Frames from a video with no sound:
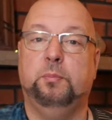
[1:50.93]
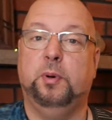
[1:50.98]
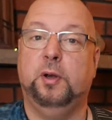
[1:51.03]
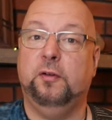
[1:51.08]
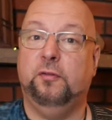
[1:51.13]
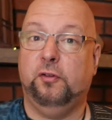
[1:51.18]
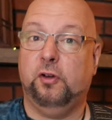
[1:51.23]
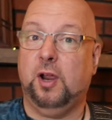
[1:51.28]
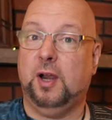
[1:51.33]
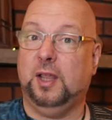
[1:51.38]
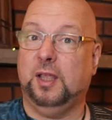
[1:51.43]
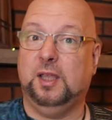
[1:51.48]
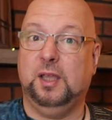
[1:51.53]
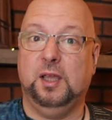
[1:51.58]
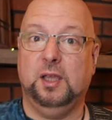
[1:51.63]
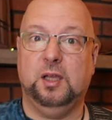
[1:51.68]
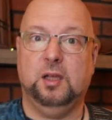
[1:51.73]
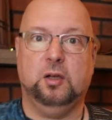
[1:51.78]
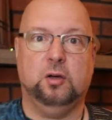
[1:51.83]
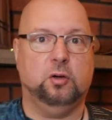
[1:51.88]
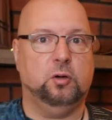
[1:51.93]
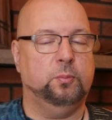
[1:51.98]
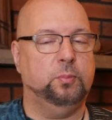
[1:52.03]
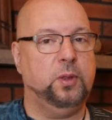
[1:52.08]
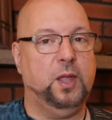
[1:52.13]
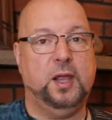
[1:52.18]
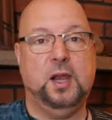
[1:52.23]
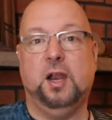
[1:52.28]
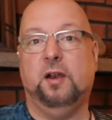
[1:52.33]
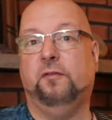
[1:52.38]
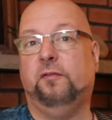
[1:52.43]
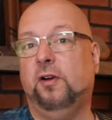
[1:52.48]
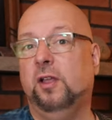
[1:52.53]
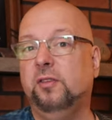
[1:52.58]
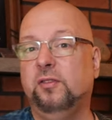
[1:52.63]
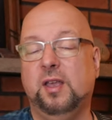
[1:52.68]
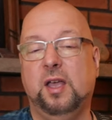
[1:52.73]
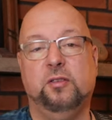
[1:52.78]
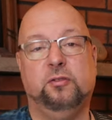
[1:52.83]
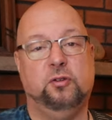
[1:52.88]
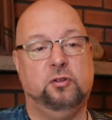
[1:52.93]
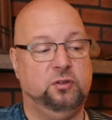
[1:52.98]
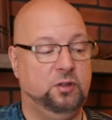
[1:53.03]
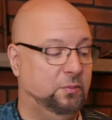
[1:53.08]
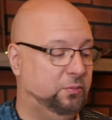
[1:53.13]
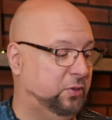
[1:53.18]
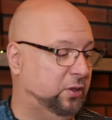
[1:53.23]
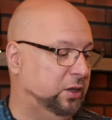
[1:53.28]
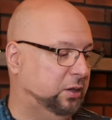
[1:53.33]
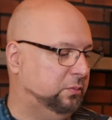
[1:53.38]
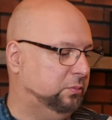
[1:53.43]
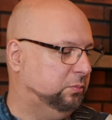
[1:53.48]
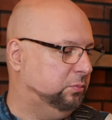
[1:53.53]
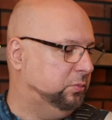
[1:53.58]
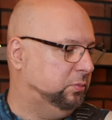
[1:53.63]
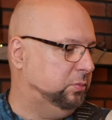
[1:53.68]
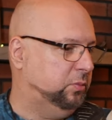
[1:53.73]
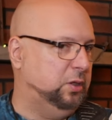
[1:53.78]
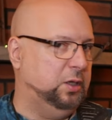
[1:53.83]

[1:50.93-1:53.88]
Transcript: But if you're at a gig or playing at a friend's house or something,